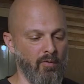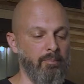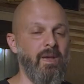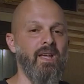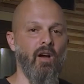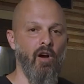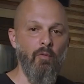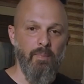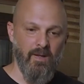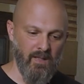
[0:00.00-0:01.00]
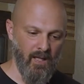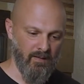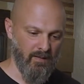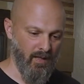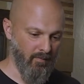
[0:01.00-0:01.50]
big open
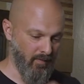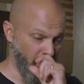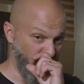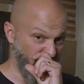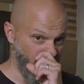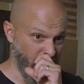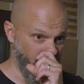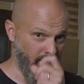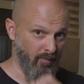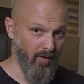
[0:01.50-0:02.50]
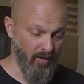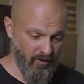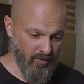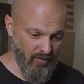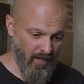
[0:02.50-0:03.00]
kits that
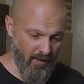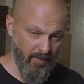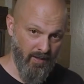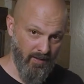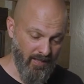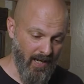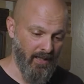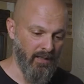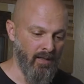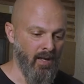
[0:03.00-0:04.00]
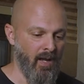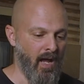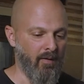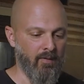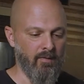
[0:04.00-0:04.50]
weren't choppy and tight.
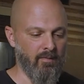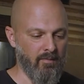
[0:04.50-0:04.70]
I would